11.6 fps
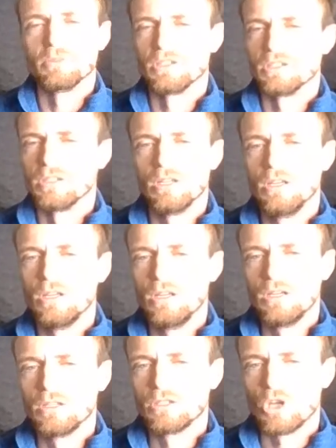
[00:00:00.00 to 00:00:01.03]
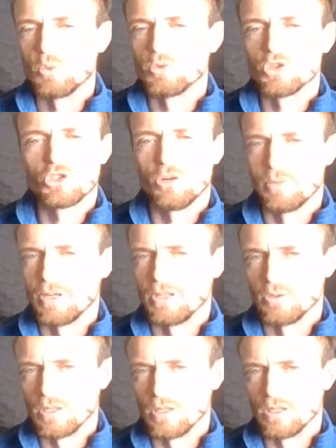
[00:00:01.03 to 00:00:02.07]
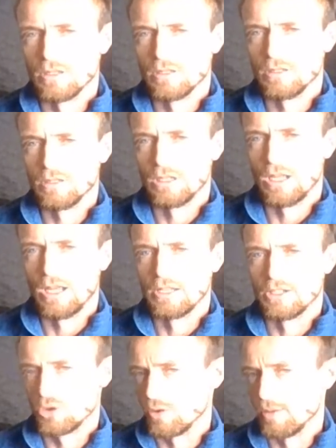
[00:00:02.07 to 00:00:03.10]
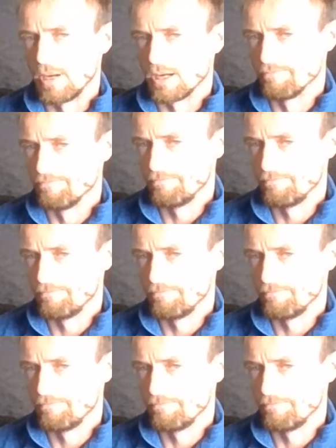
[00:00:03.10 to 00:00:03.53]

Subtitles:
because don't just jump into it and destroy your back.